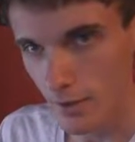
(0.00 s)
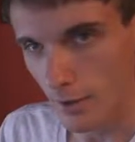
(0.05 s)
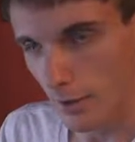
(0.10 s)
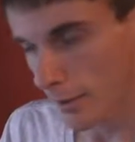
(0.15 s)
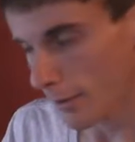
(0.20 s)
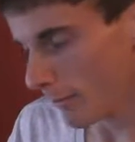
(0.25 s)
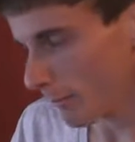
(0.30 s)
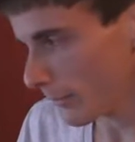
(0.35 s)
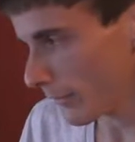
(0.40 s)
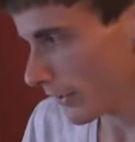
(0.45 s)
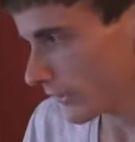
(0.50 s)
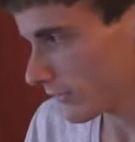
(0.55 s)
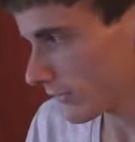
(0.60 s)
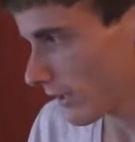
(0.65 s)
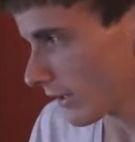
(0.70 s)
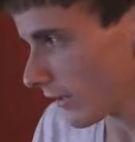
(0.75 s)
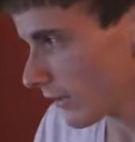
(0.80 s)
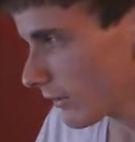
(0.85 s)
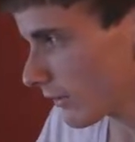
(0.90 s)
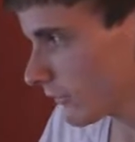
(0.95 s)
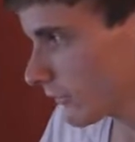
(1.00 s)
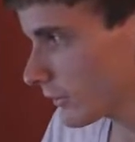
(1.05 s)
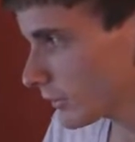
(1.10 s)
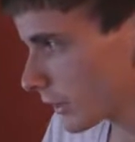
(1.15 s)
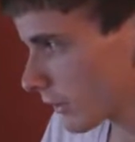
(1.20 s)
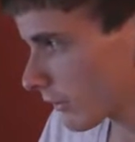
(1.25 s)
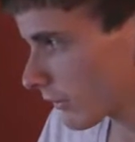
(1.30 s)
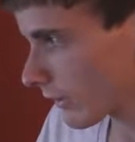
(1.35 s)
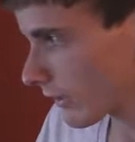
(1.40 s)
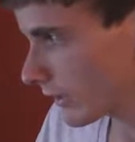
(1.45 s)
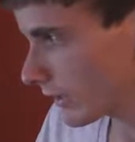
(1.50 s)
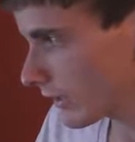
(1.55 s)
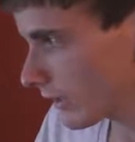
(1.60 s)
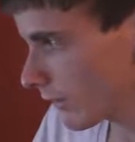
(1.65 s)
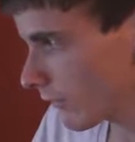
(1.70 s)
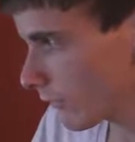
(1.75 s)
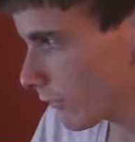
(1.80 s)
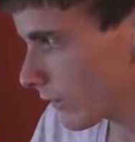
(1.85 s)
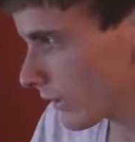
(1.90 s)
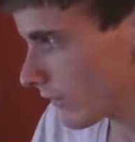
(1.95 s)
But here's a general
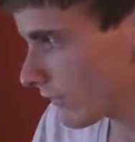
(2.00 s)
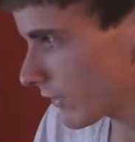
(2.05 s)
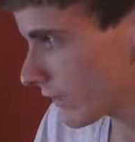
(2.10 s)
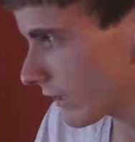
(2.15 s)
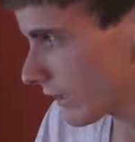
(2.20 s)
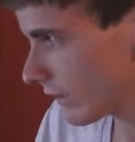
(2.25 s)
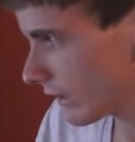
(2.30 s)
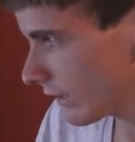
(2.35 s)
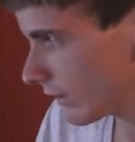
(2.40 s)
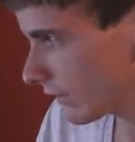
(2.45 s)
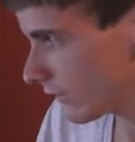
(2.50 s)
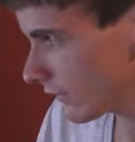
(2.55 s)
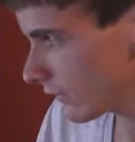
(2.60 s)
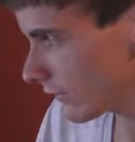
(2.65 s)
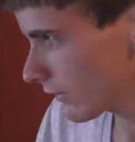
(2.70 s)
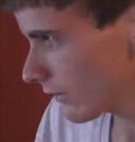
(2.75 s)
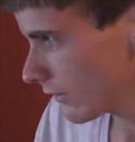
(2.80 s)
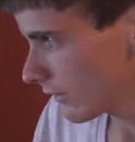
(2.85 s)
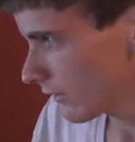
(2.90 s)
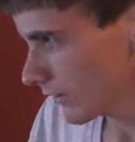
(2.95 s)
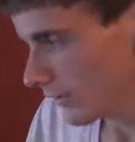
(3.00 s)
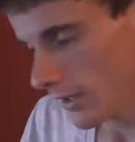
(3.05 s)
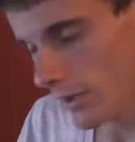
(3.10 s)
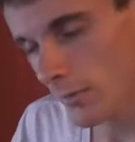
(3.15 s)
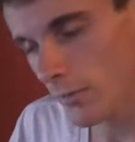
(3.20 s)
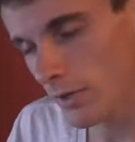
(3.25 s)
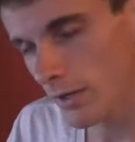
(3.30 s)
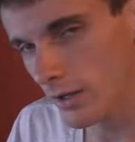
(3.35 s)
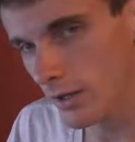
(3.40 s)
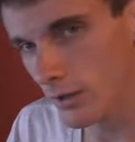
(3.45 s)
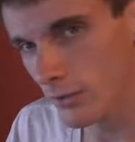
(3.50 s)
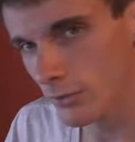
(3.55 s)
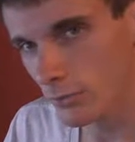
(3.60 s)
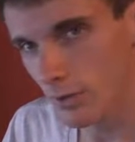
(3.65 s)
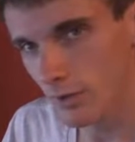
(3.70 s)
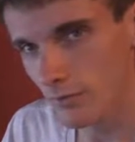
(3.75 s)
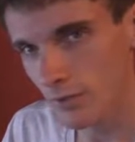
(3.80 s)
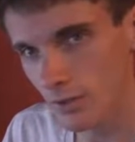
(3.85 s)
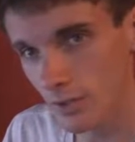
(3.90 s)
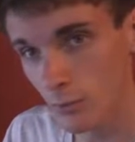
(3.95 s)
idea of what everything is, and we're going to go
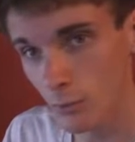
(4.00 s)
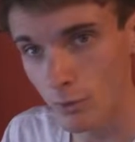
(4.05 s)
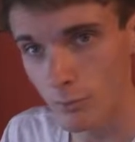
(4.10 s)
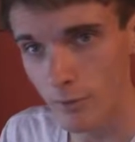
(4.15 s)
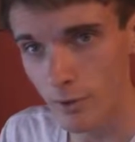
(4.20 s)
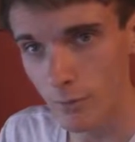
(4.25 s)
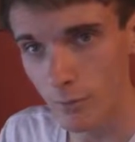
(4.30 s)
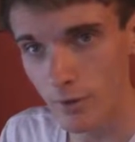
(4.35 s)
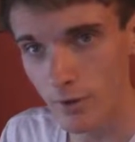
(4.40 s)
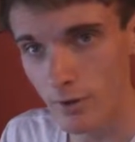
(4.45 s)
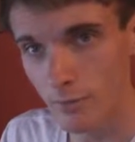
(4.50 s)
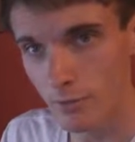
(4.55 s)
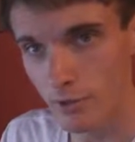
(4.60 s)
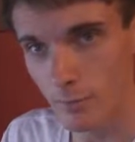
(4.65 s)
through everything one by one.